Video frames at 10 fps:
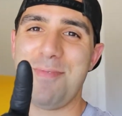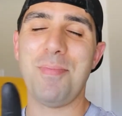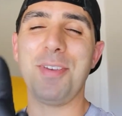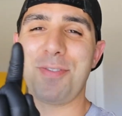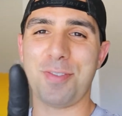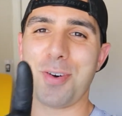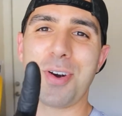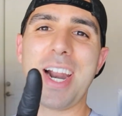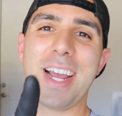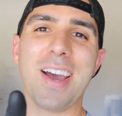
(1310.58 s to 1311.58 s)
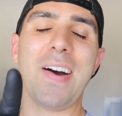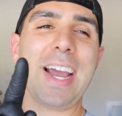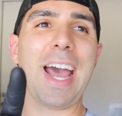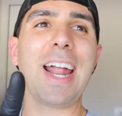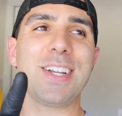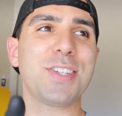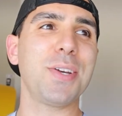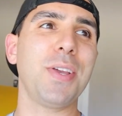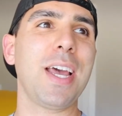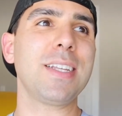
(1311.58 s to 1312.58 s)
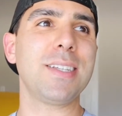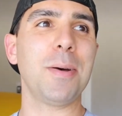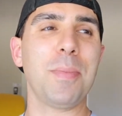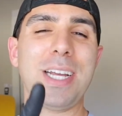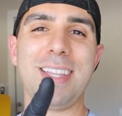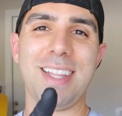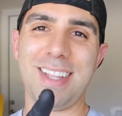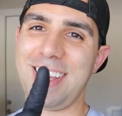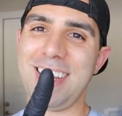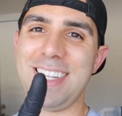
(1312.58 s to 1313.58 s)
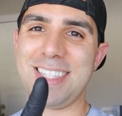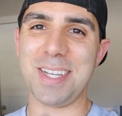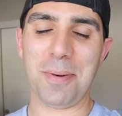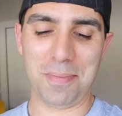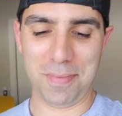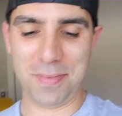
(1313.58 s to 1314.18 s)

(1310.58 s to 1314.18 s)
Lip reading: before I go, I gotta show you guys something. I did something.